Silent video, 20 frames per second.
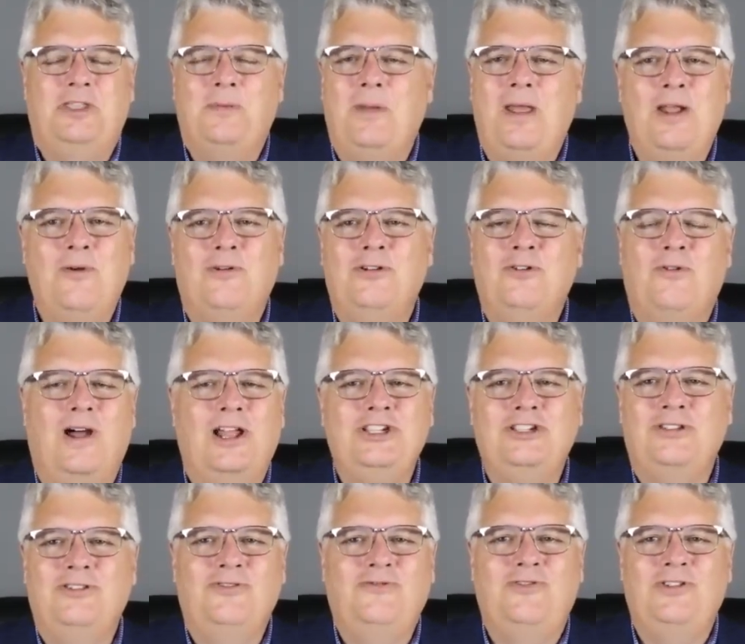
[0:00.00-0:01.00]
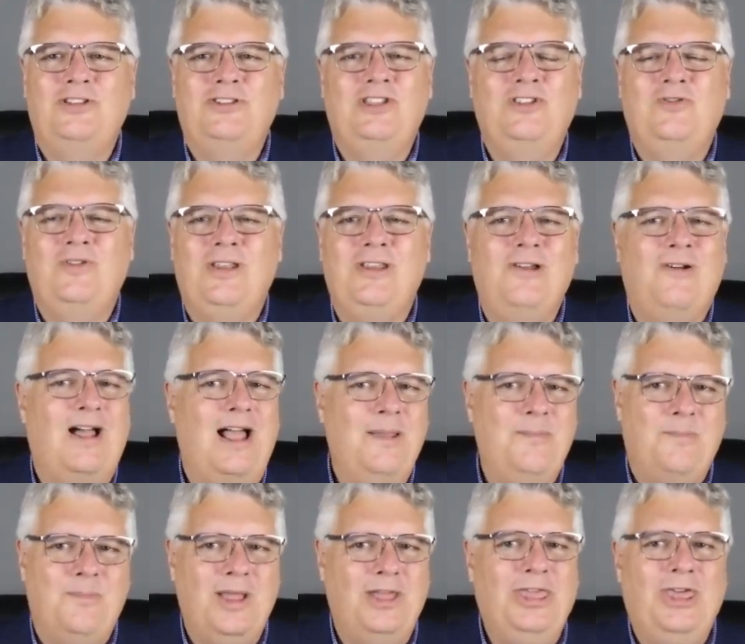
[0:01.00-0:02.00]
Depending on when you're watching this video,
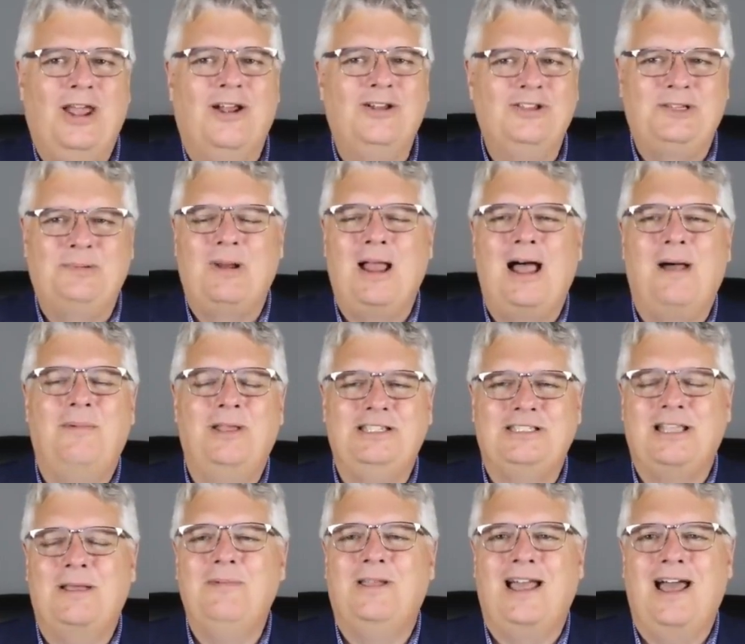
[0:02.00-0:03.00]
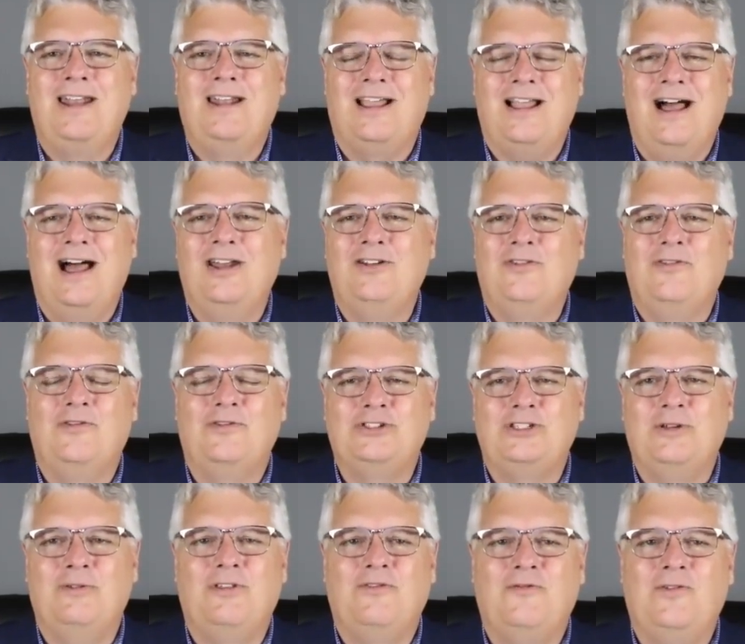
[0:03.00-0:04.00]
I bet there's probably some kind of
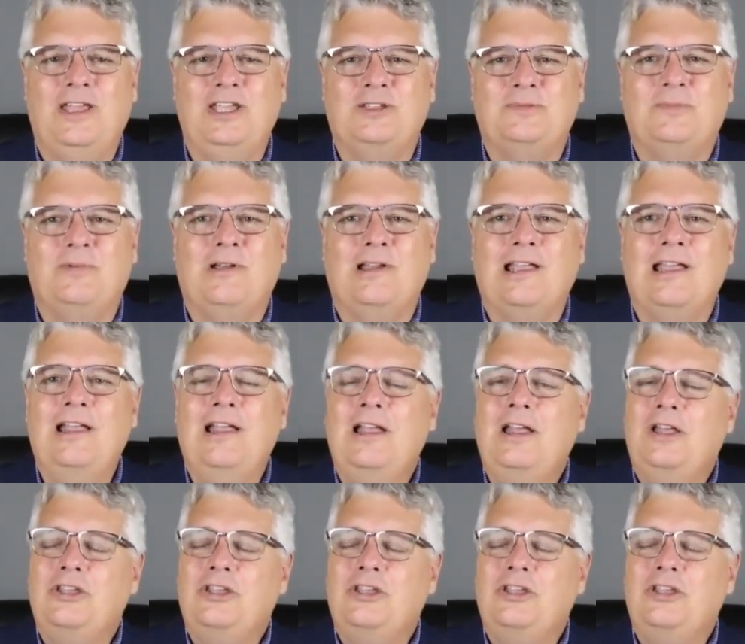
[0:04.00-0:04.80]
controversy with Facebook.